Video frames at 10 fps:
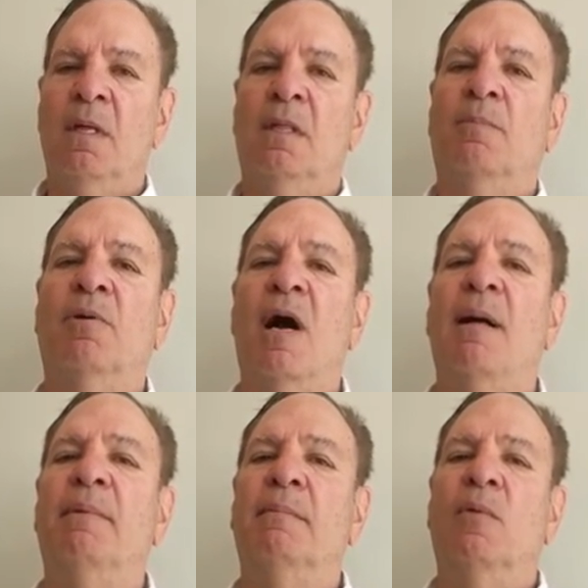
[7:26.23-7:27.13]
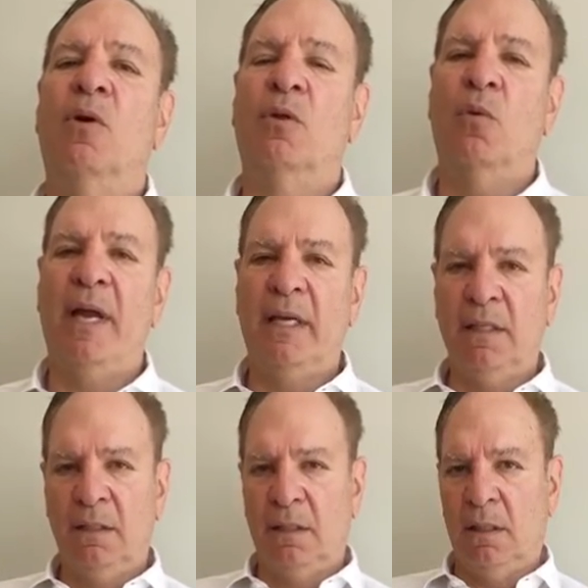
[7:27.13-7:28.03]
The problem, or the
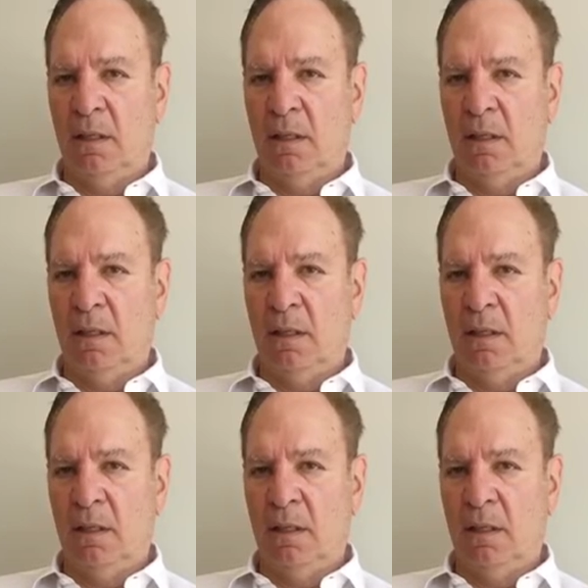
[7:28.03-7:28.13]
way